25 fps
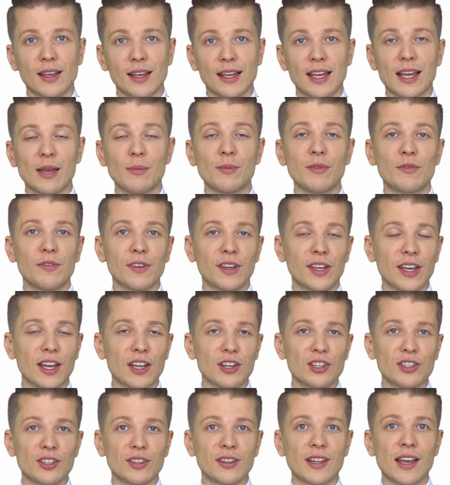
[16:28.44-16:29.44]

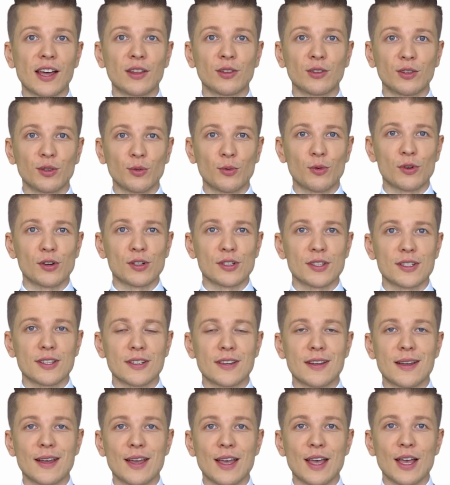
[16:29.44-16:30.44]
Gamification and
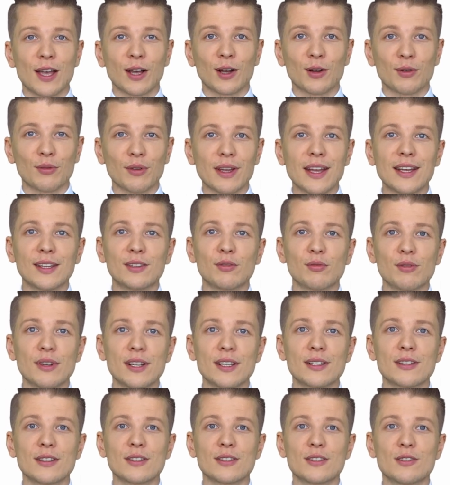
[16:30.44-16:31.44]
rewards. Create
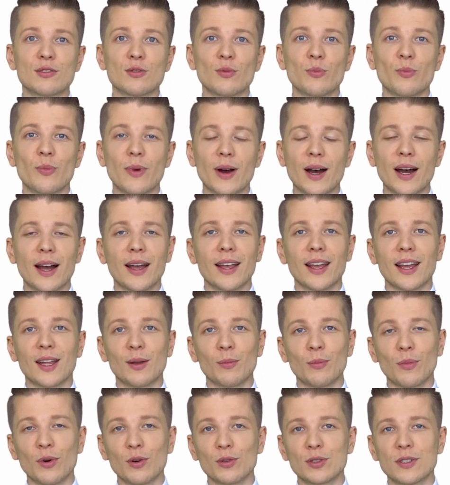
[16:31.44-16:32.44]
reasons to buy
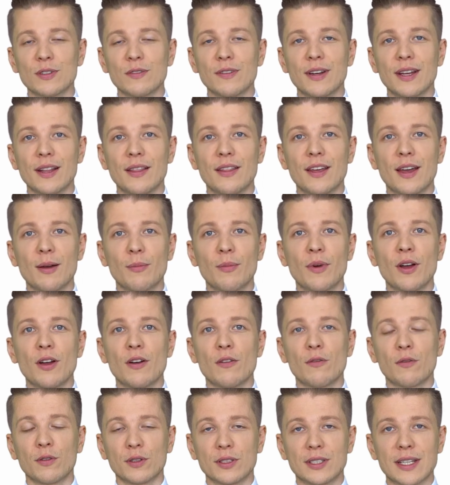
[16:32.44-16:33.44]
and motivate them
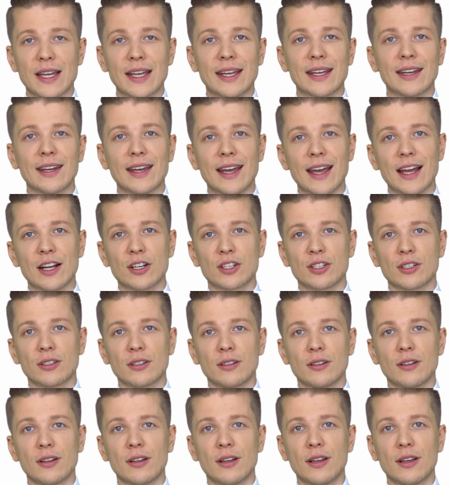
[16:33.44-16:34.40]
for taking action.